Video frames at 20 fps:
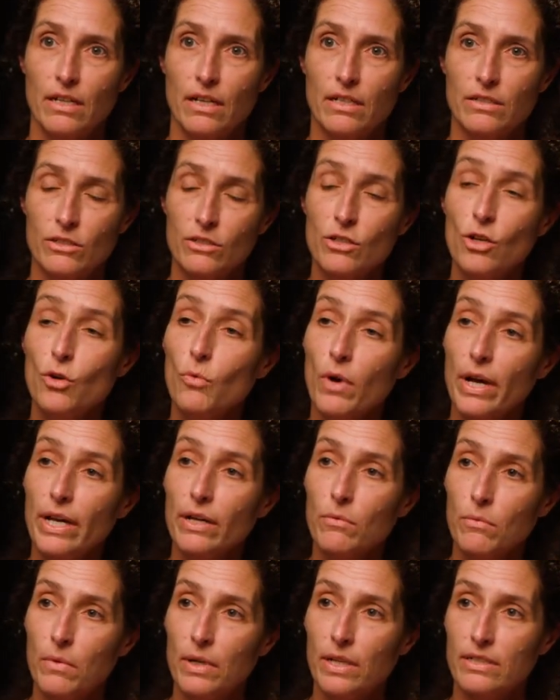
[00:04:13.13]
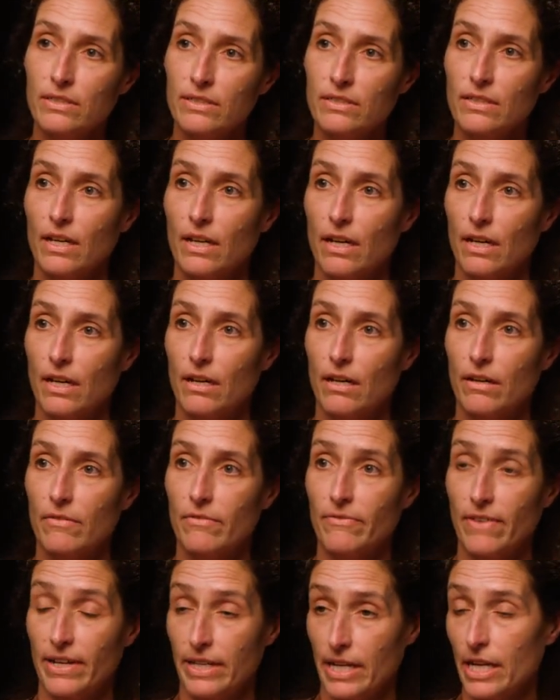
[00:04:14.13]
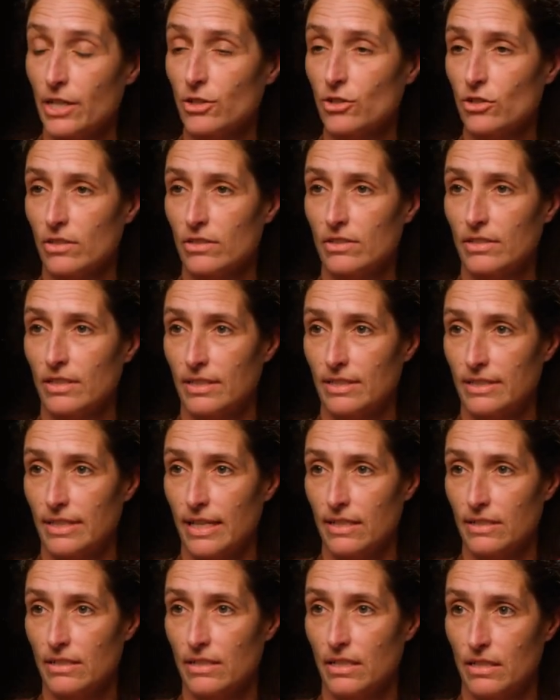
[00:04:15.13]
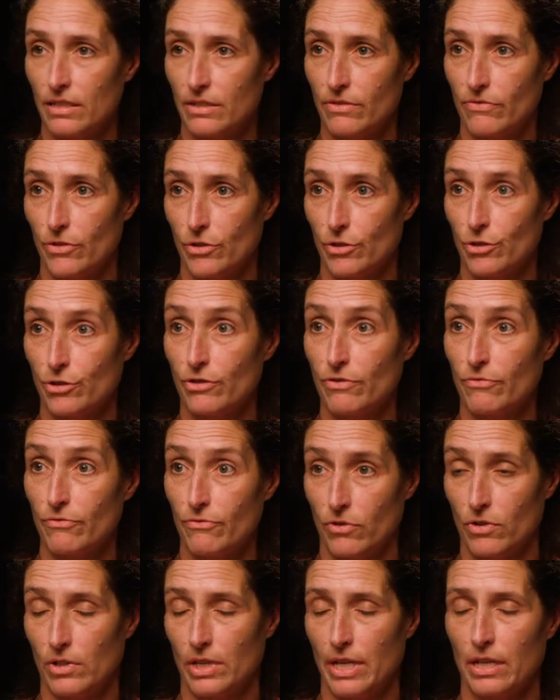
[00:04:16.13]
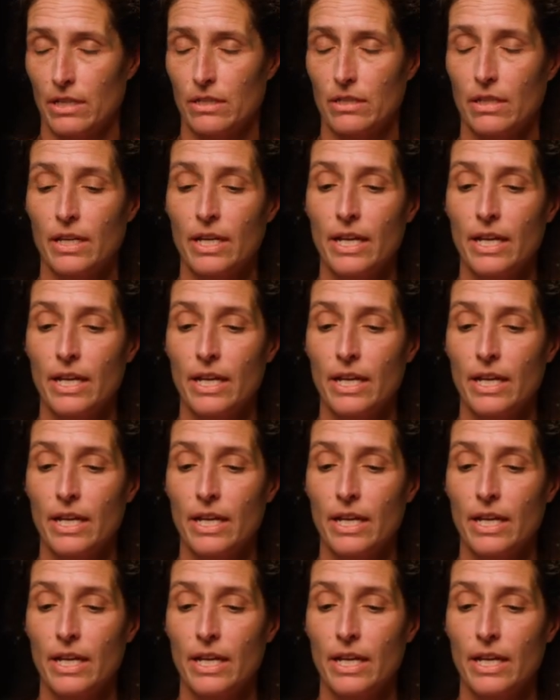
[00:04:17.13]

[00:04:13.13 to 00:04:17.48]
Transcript: Snow White was a financial success, his first full-length